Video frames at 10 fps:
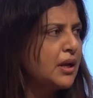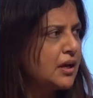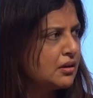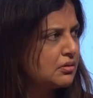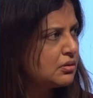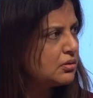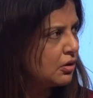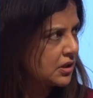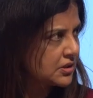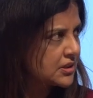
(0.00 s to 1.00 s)
million
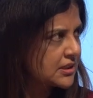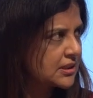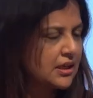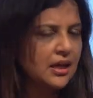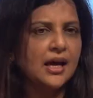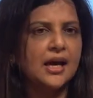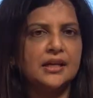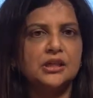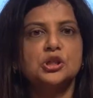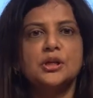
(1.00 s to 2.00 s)

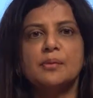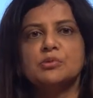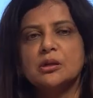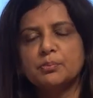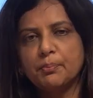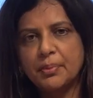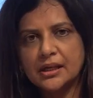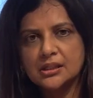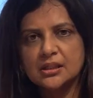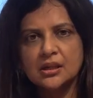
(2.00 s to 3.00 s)
and it ramped up a
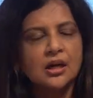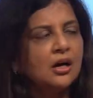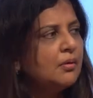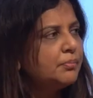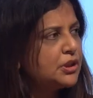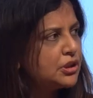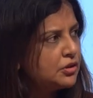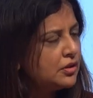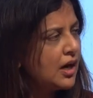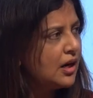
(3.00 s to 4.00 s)
bit. But do you
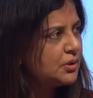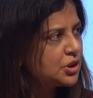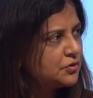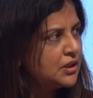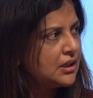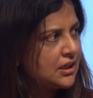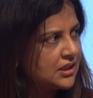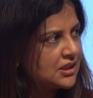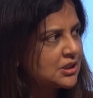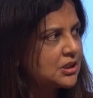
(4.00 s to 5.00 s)
know how much we
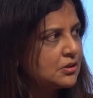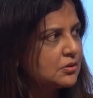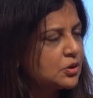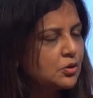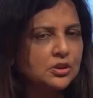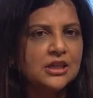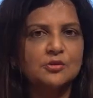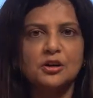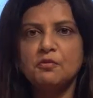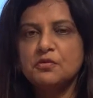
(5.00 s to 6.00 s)
need to sort
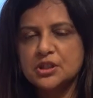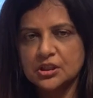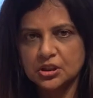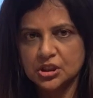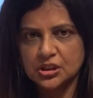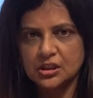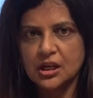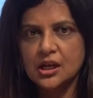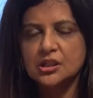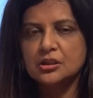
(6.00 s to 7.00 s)
out the infrastructure
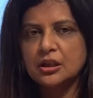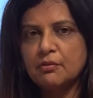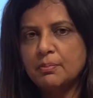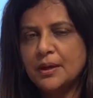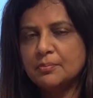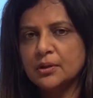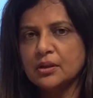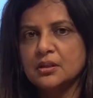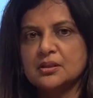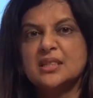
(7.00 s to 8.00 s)
to give
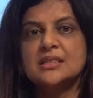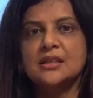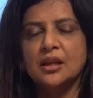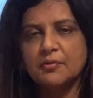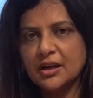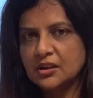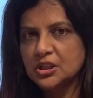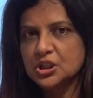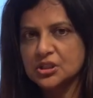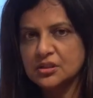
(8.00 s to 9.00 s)
people decent living
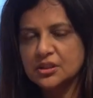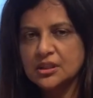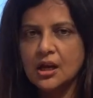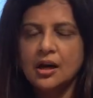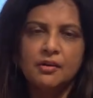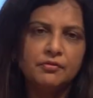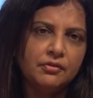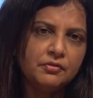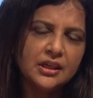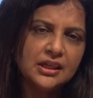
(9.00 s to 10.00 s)
conditions?
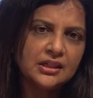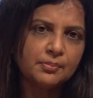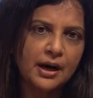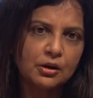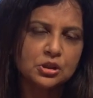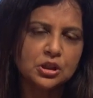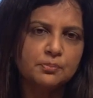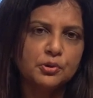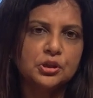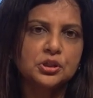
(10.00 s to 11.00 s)
We need about
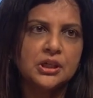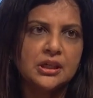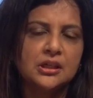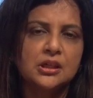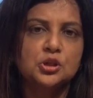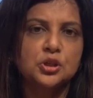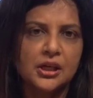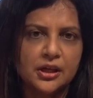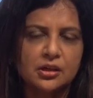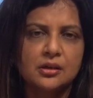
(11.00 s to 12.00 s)
$3.3
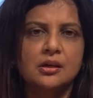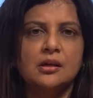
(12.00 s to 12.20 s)
trillion